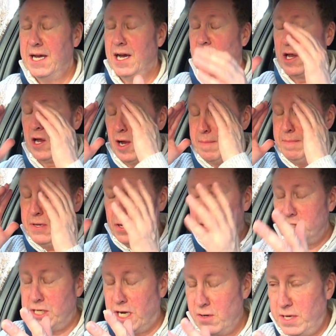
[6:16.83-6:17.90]
and I'm not
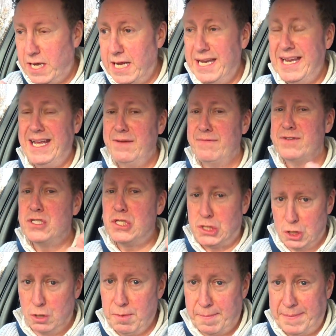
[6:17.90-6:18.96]
joking, even
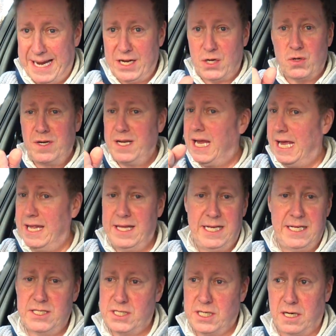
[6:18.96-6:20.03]
Superman couldn't get
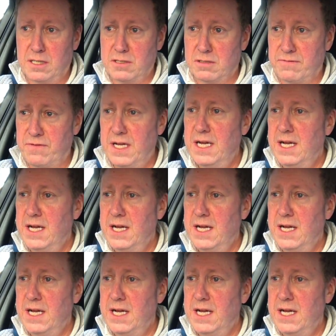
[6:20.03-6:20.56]
these tyres off.